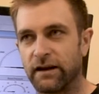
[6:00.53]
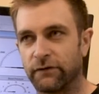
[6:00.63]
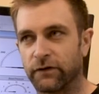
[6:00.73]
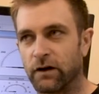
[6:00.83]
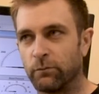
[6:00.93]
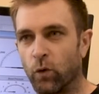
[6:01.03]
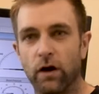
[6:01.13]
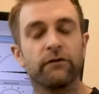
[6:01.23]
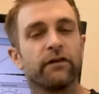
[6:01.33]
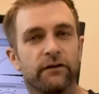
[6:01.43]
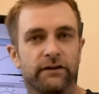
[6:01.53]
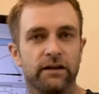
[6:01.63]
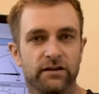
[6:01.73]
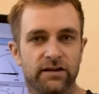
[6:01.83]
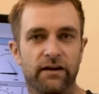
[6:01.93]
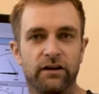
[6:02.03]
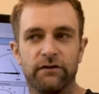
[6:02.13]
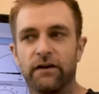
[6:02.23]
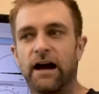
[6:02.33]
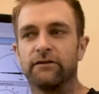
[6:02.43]
it from 150 to
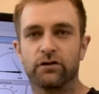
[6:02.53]
75,